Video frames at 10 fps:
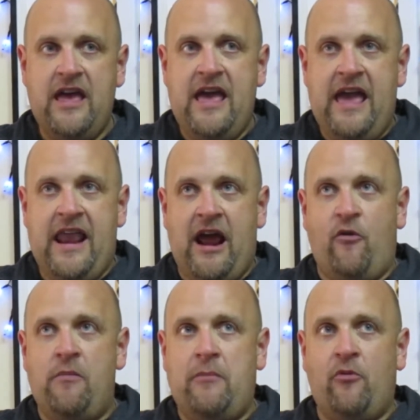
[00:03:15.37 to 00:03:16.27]
And I
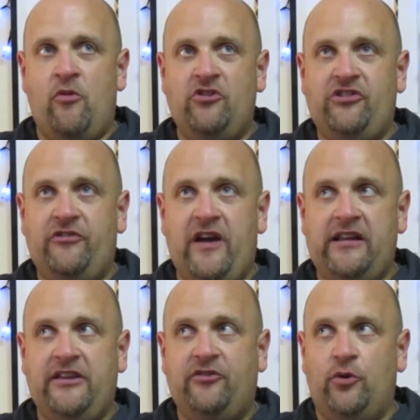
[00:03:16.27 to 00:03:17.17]
remember when she
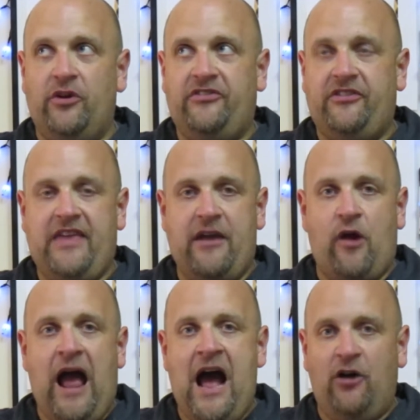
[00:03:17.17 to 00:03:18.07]
finally told us that they
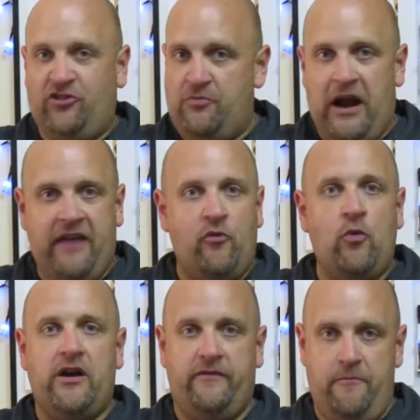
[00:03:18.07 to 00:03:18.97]
were out. She bought every
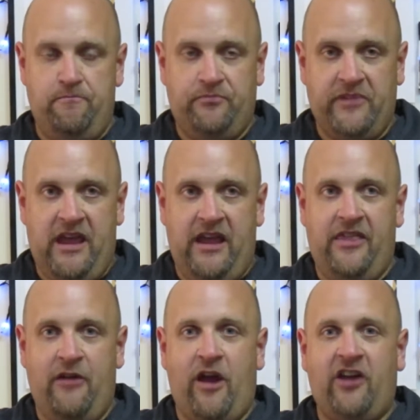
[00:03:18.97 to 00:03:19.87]
one of them. And
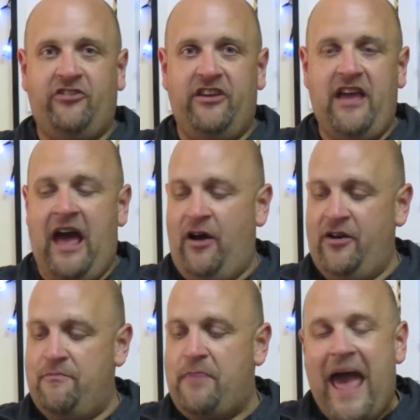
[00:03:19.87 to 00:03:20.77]
they were actually out in
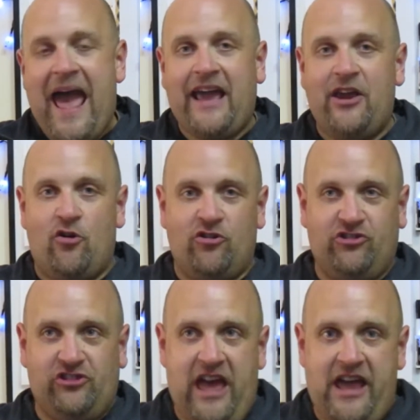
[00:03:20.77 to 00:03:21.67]
a bag in our
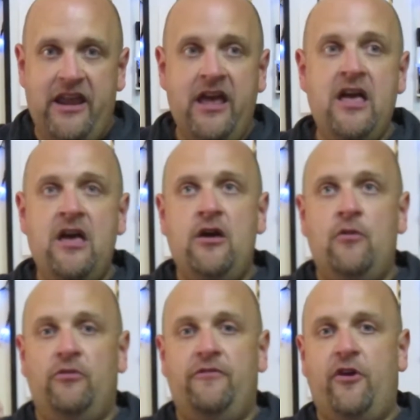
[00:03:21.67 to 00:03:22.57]
shed.
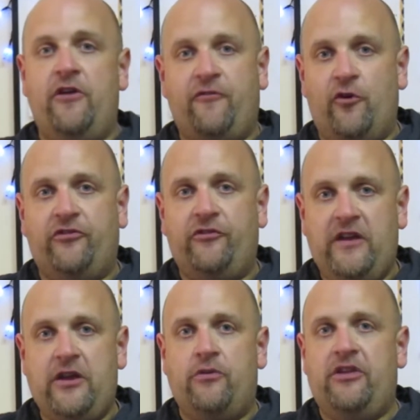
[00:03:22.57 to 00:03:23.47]
Well, the very first
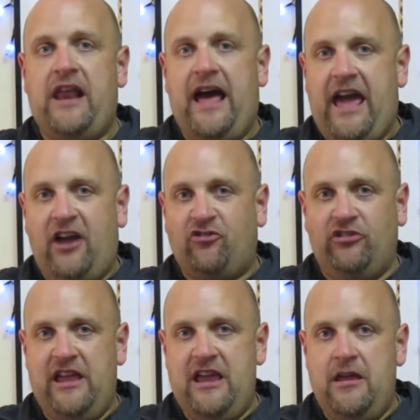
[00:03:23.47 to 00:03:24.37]
figure that I
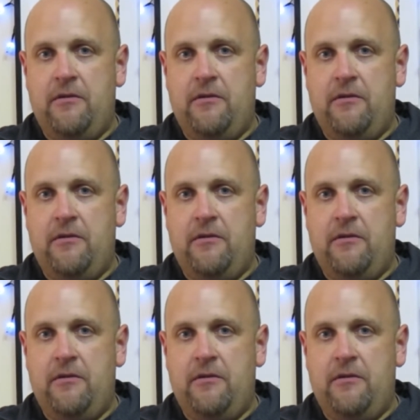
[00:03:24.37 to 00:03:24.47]
actually